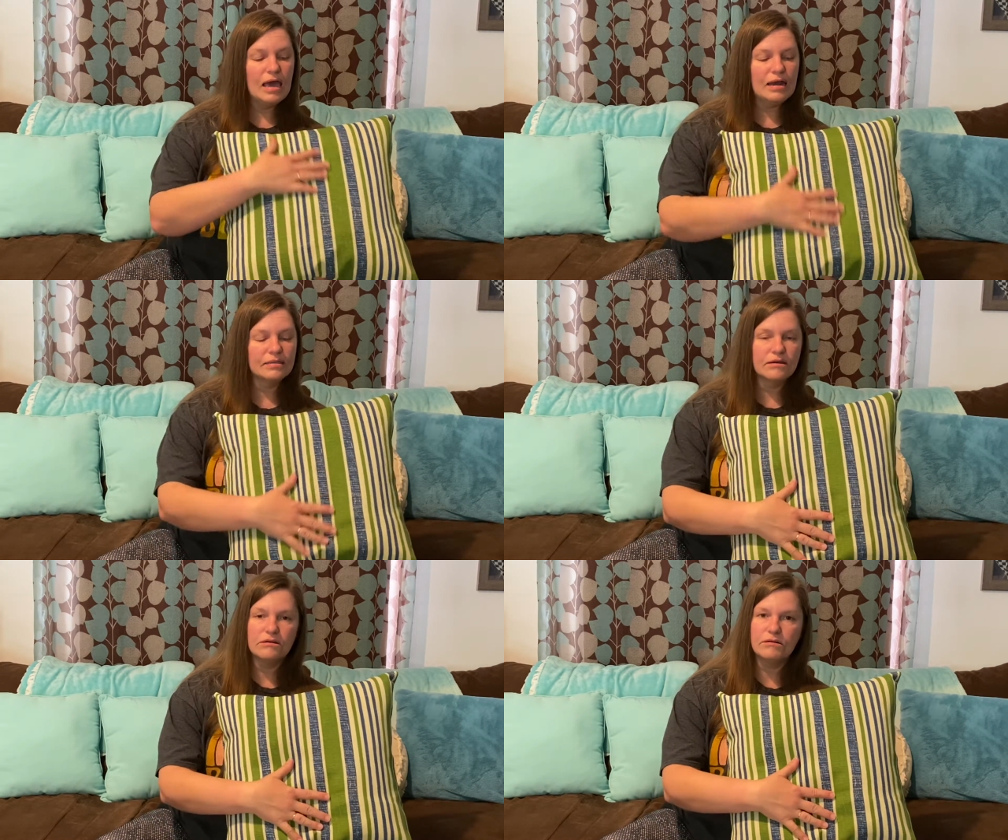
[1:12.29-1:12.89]
And I
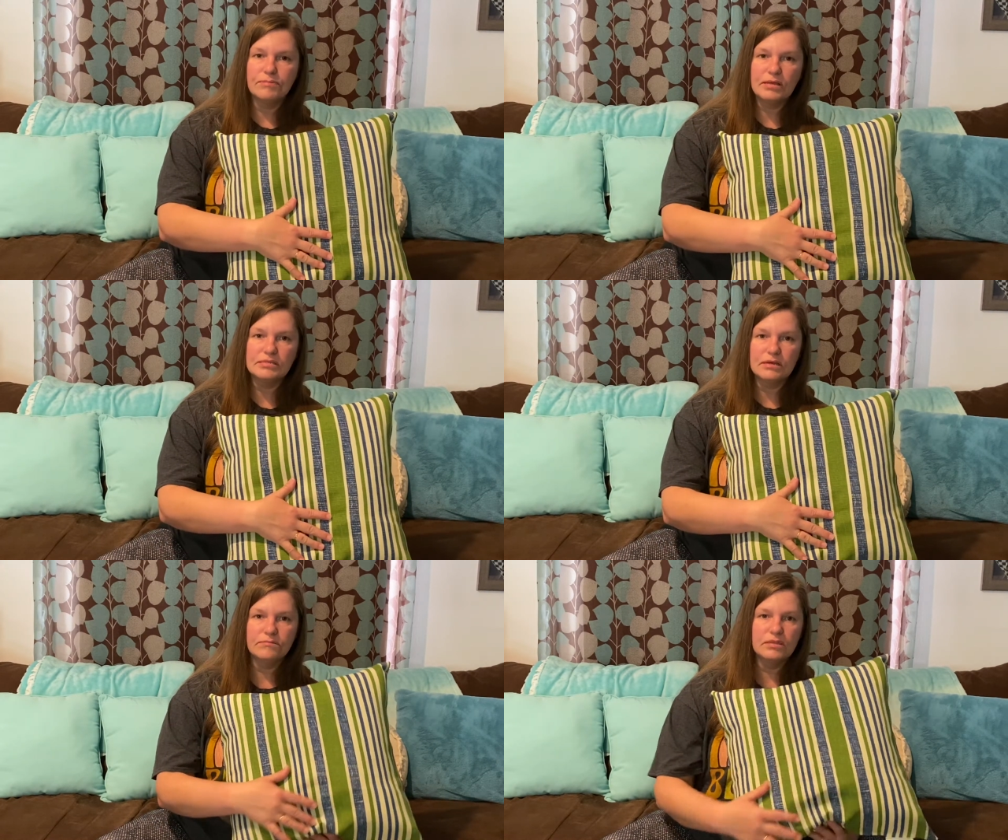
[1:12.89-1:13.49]
thought I'd replace
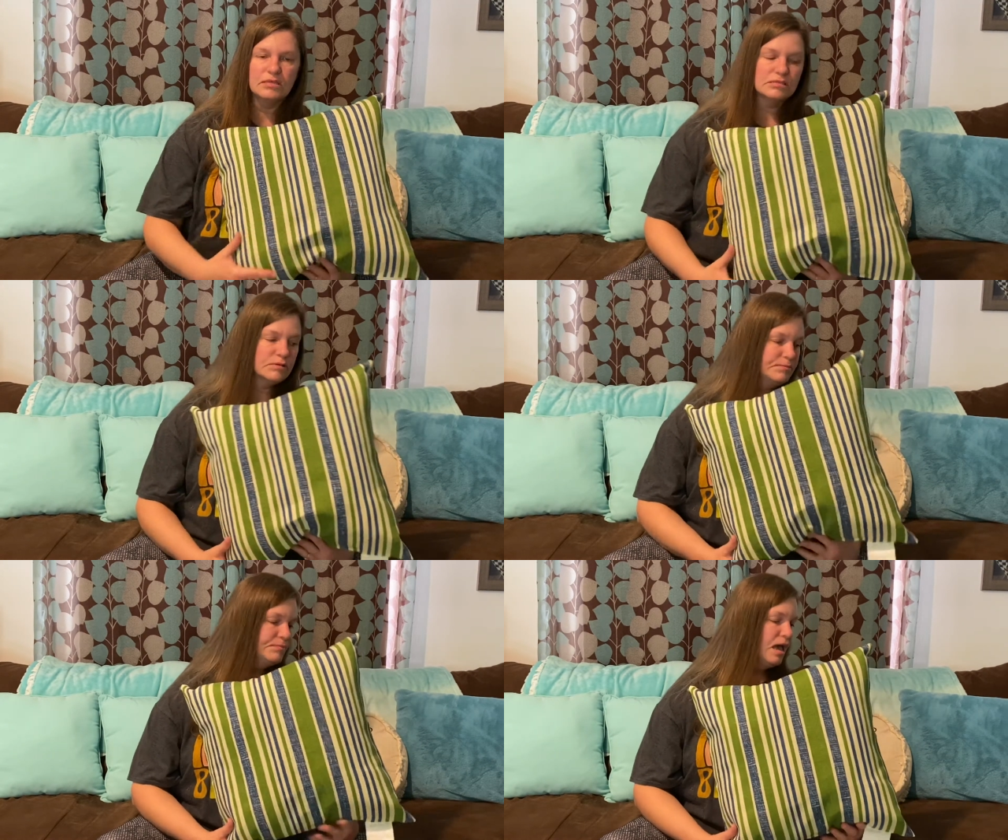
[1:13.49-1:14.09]
that with this
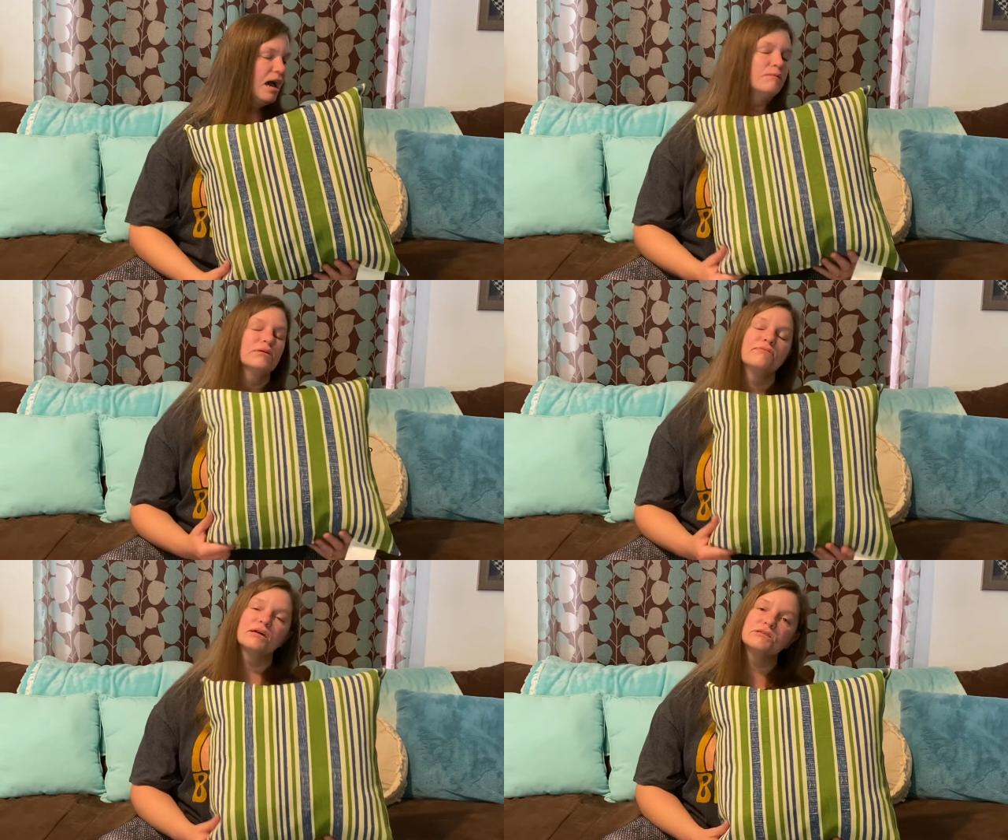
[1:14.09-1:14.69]
one. I would
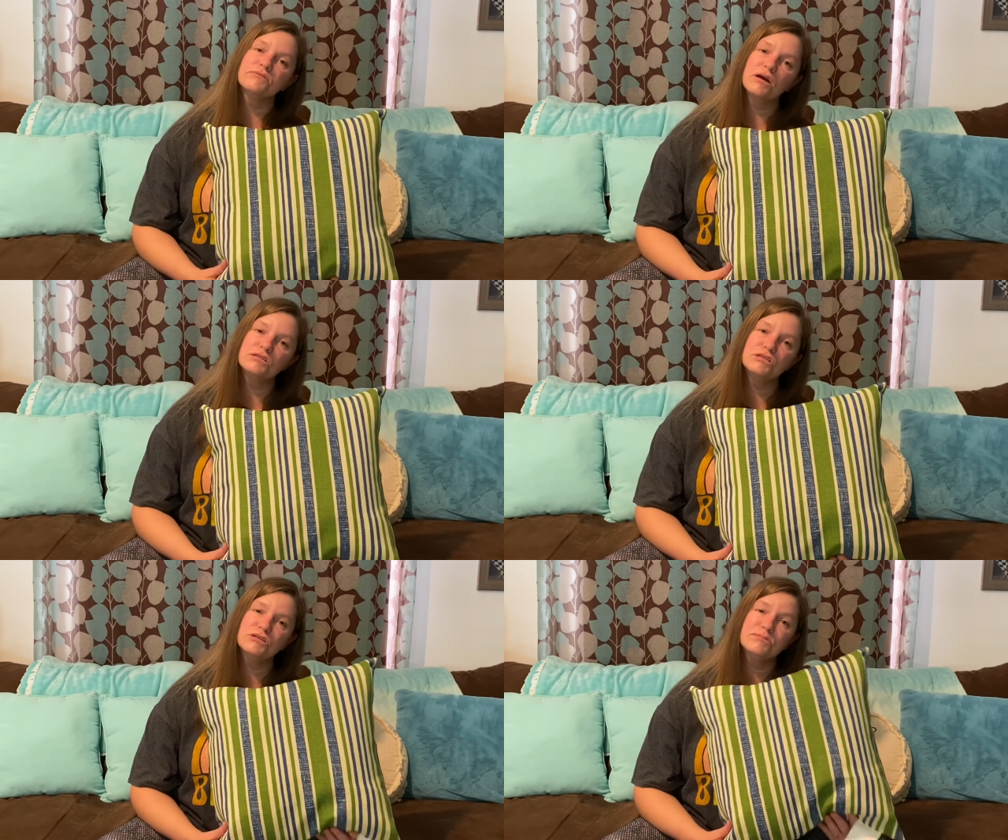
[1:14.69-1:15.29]
have liked to have
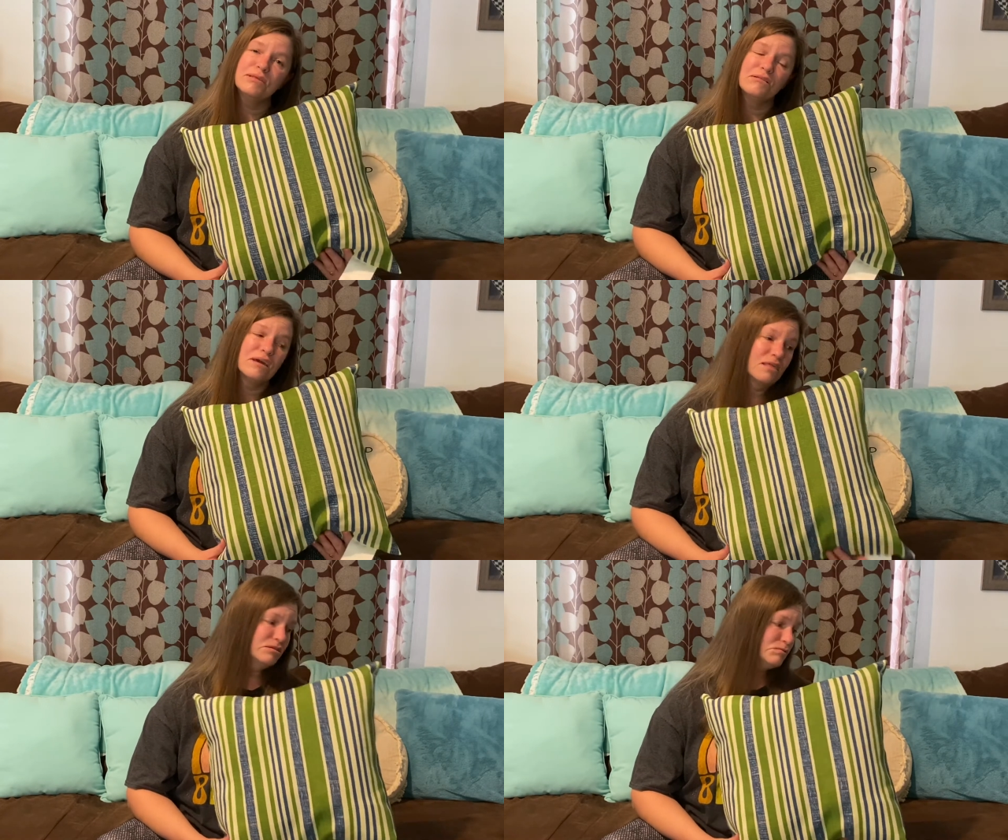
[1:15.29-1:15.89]
gotten two, but they only
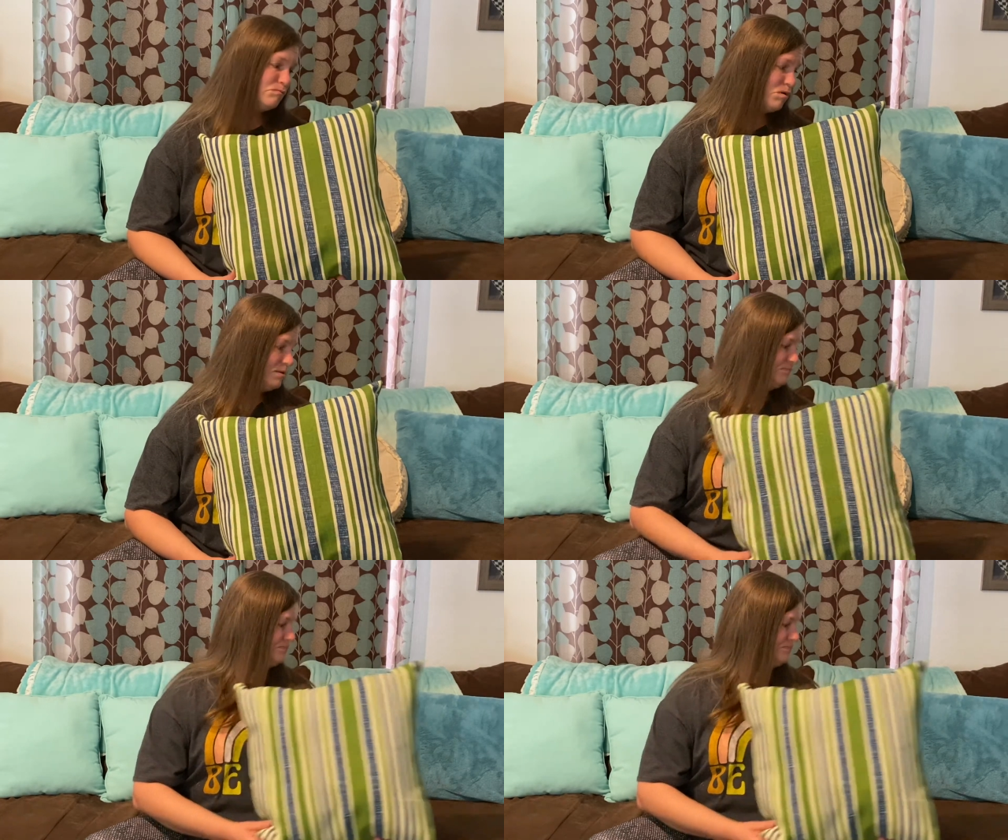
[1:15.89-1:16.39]
had this one.